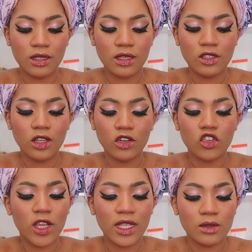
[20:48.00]
it's not a
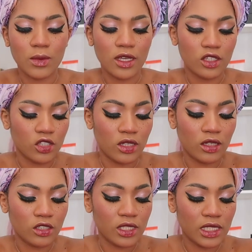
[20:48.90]
train smash.
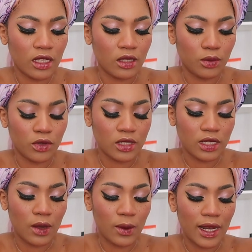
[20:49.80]
I'll just tell the
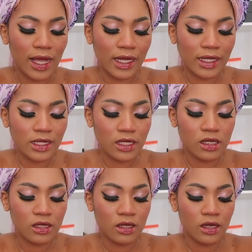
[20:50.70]
person how I like
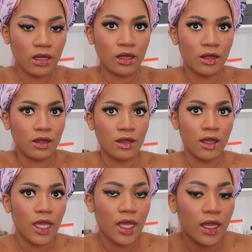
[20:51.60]
it
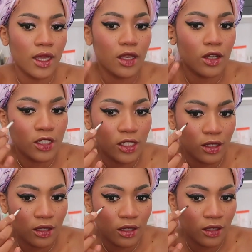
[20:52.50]
and
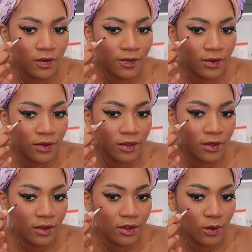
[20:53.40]

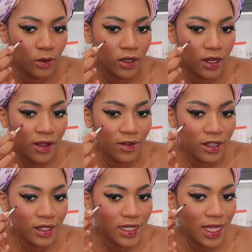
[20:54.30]
we could have a
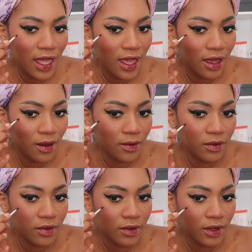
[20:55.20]
good
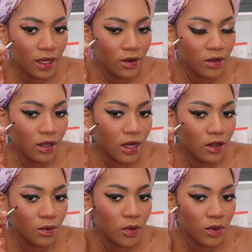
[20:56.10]
time. I don't think I
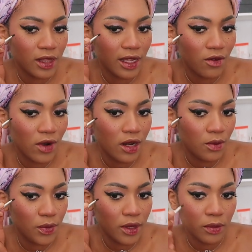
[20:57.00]
could be with like
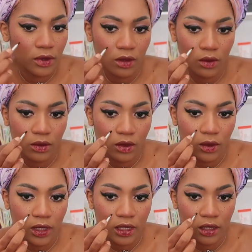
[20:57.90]
random people. Oh
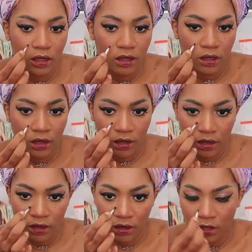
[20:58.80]
no, honey.
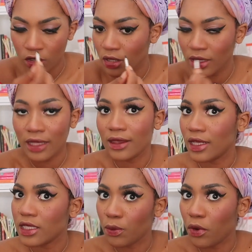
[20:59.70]
Not that
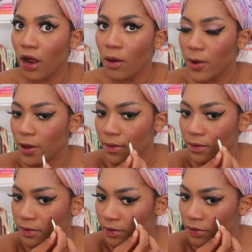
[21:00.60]
that's a
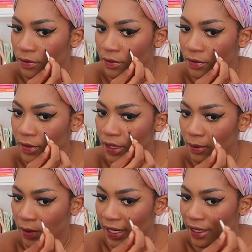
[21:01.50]
problem,
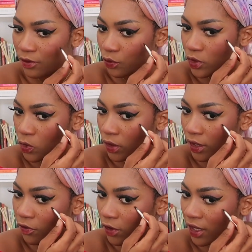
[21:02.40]
but like if we're
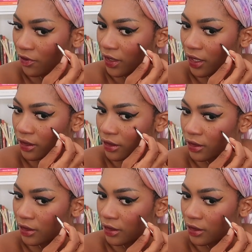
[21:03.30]
talking forever,